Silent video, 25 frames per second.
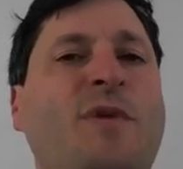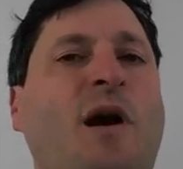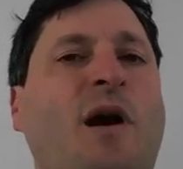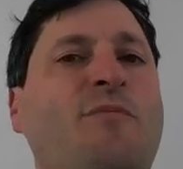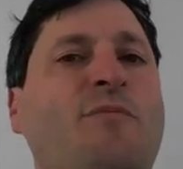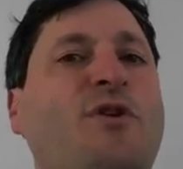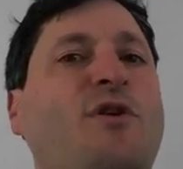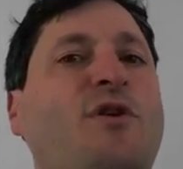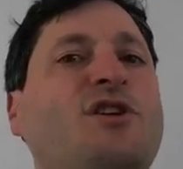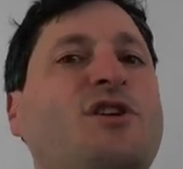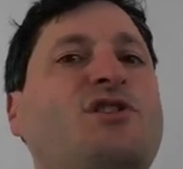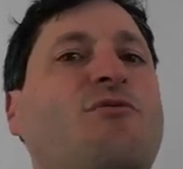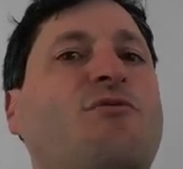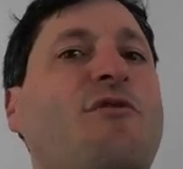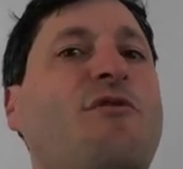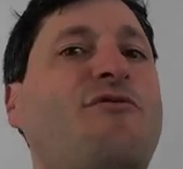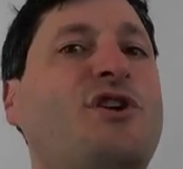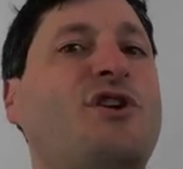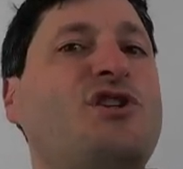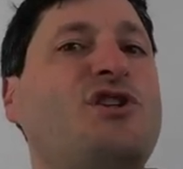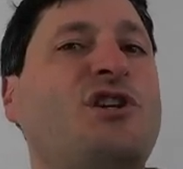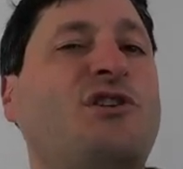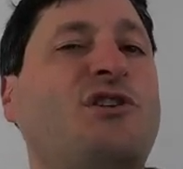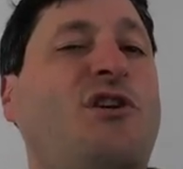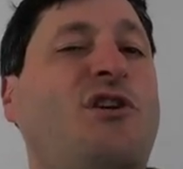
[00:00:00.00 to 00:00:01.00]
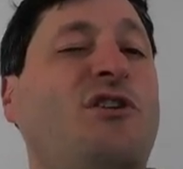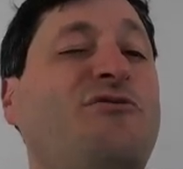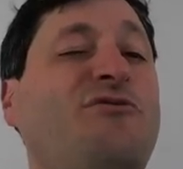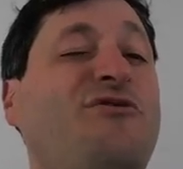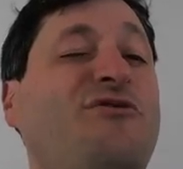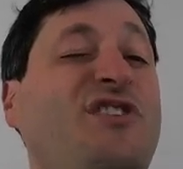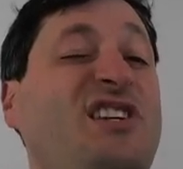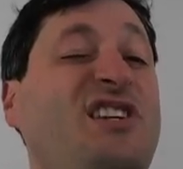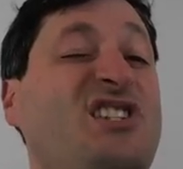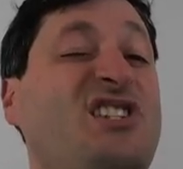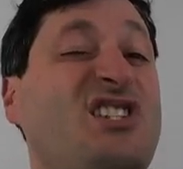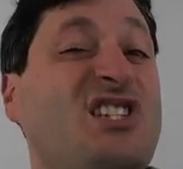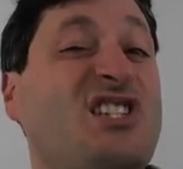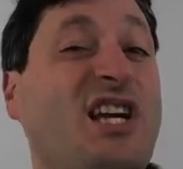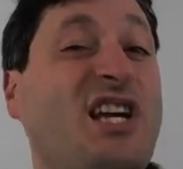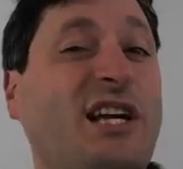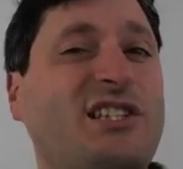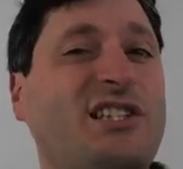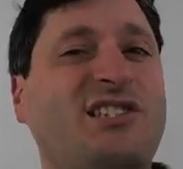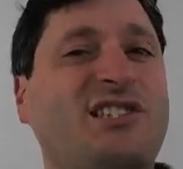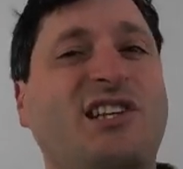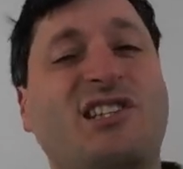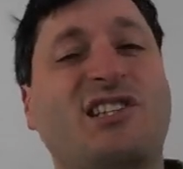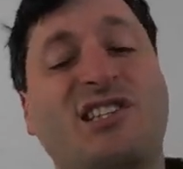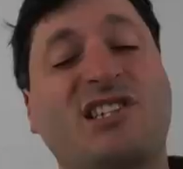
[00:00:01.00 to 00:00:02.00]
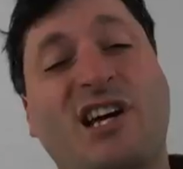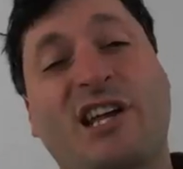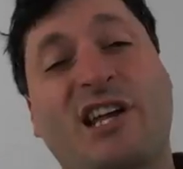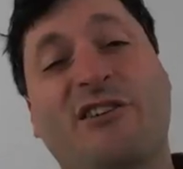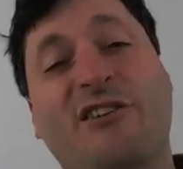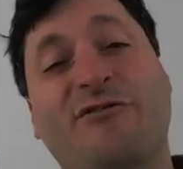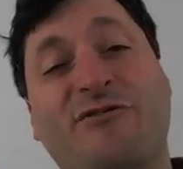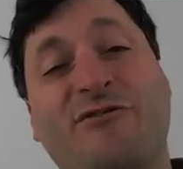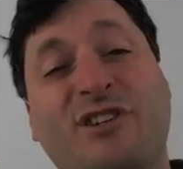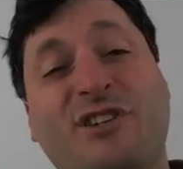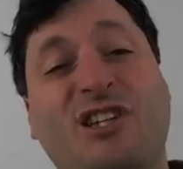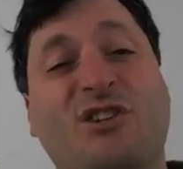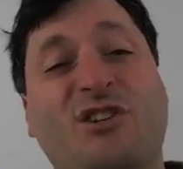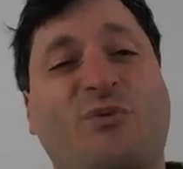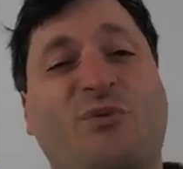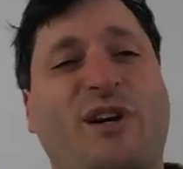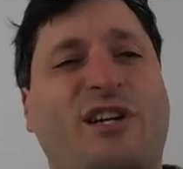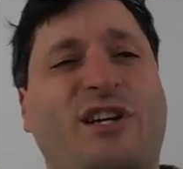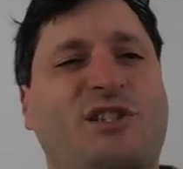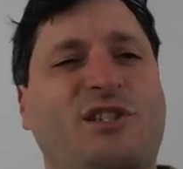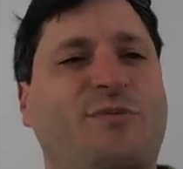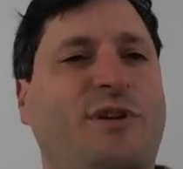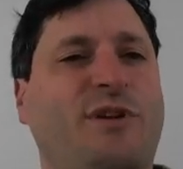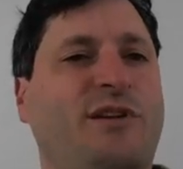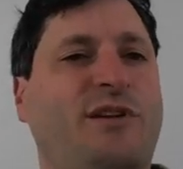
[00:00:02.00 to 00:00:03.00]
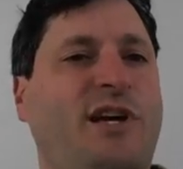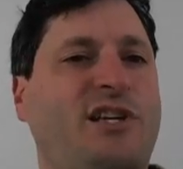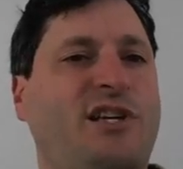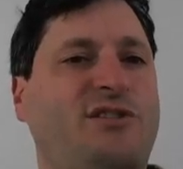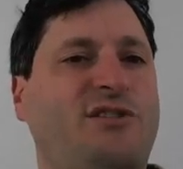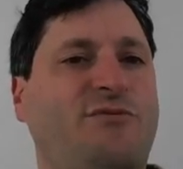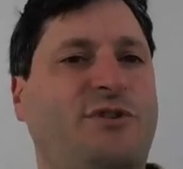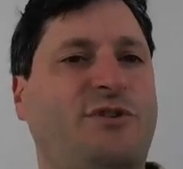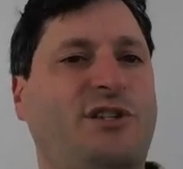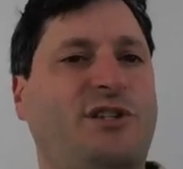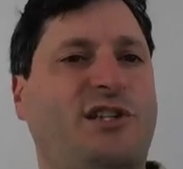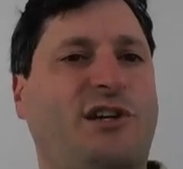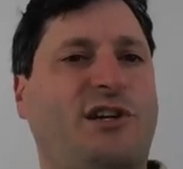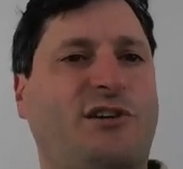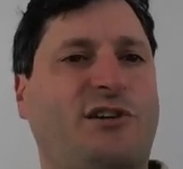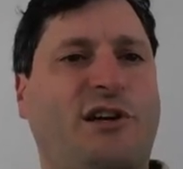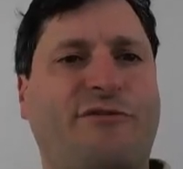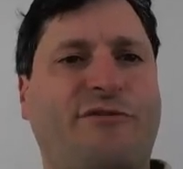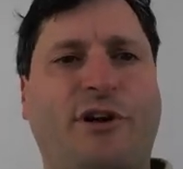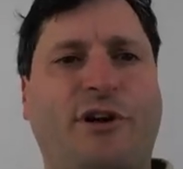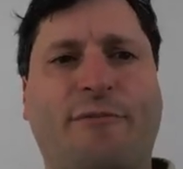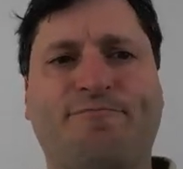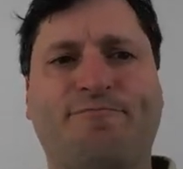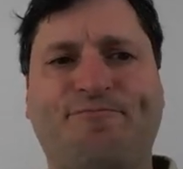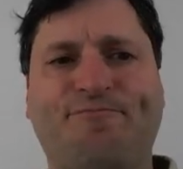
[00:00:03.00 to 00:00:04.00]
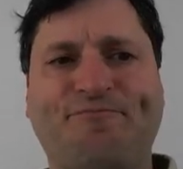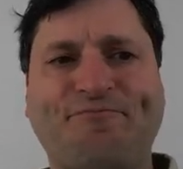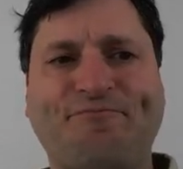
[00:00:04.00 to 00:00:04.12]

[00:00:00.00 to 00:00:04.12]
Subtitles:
There is a revision called v6 that's kind of in the wings, but hasn't really taken off yet.